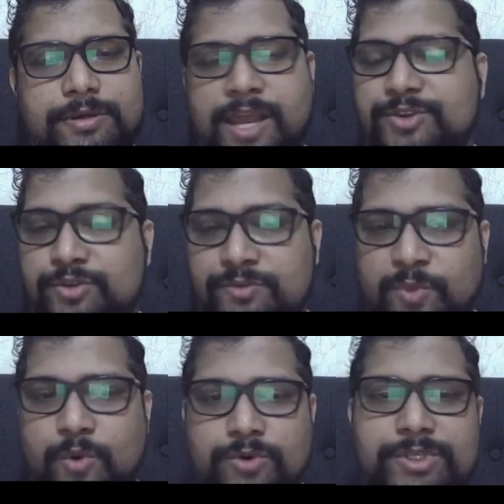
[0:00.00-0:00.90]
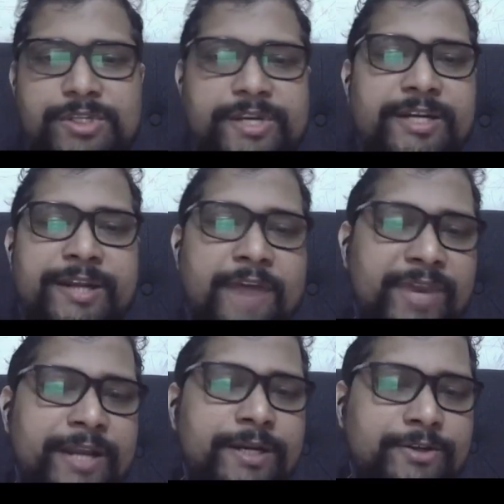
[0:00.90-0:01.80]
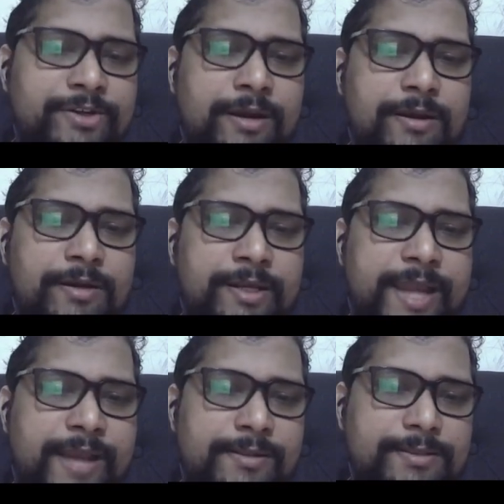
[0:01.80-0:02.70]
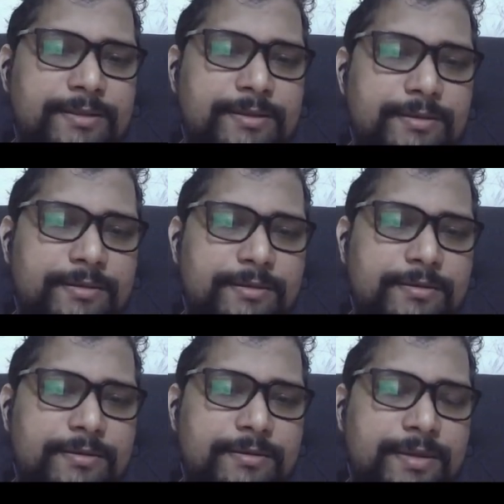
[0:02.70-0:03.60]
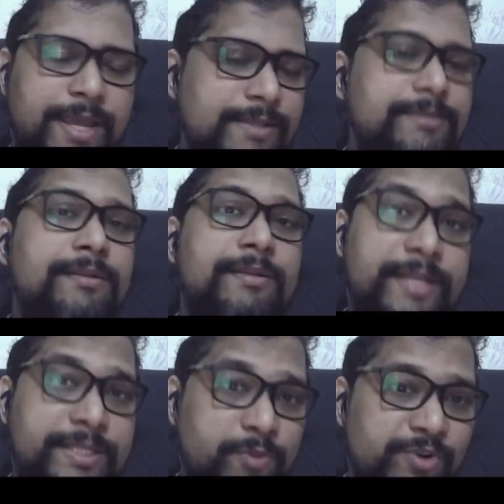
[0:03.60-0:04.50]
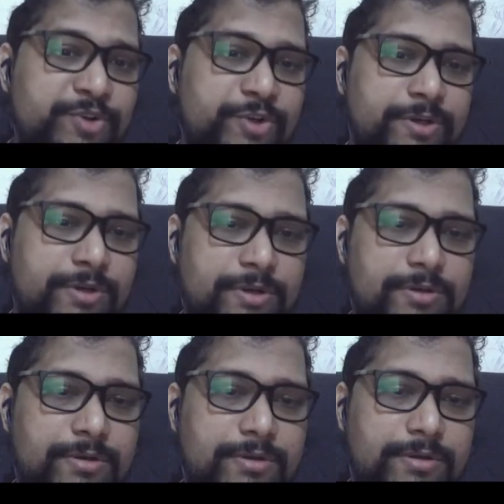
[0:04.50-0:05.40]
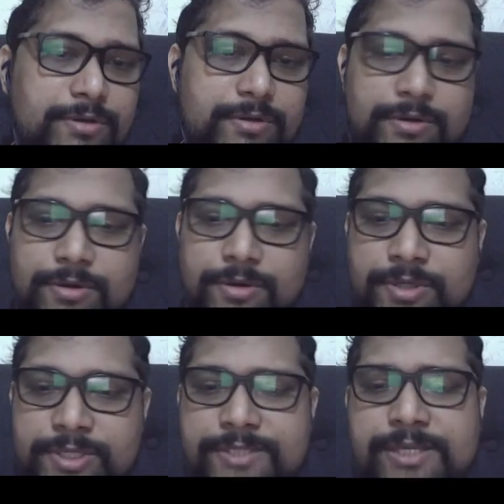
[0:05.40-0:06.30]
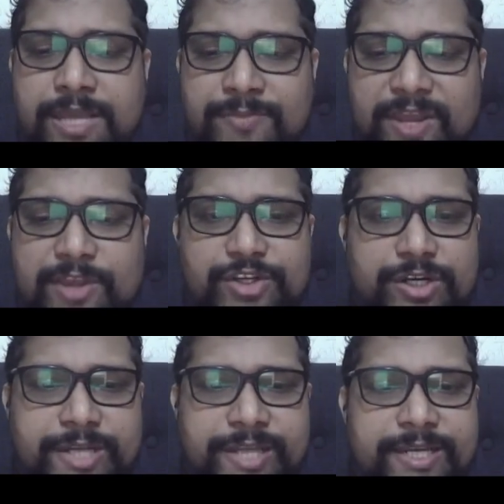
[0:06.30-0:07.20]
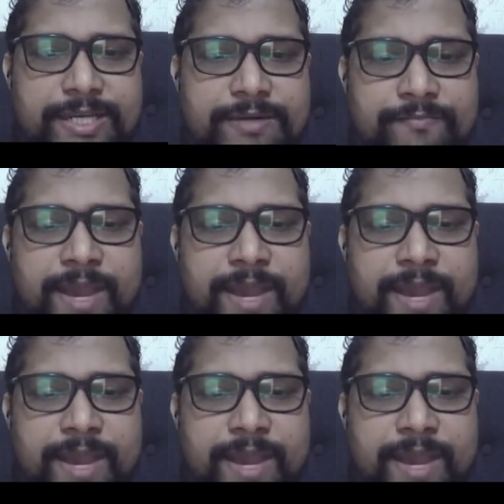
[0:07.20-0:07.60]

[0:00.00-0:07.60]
And so the boats didn't navigate the canals, hence less pollution. This is an image taken